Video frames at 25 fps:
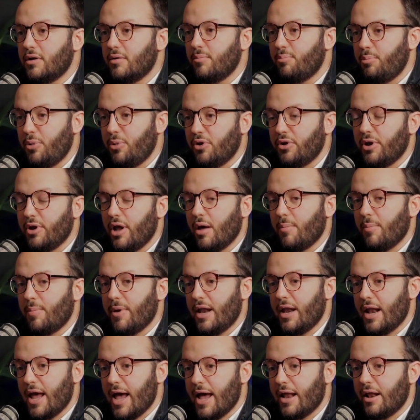build up and
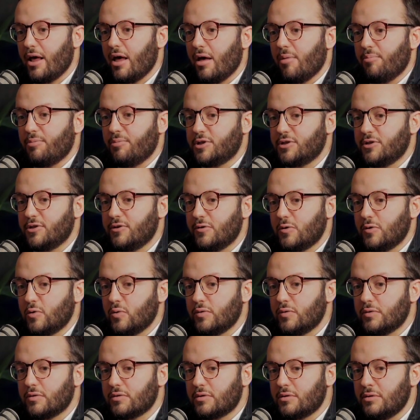add up to,
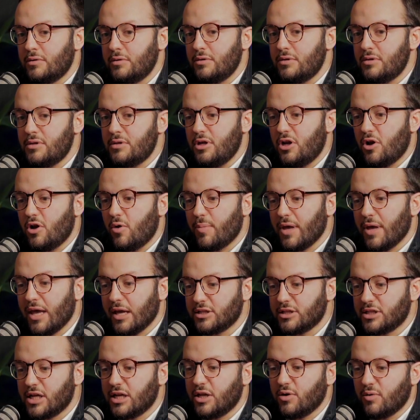being
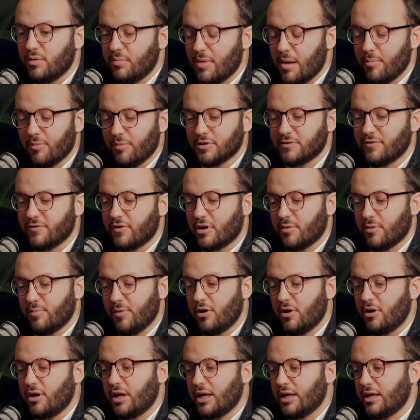genuine members of our
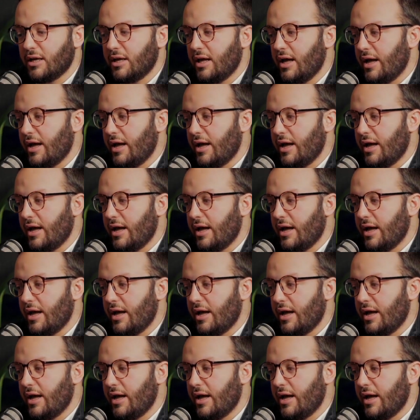community.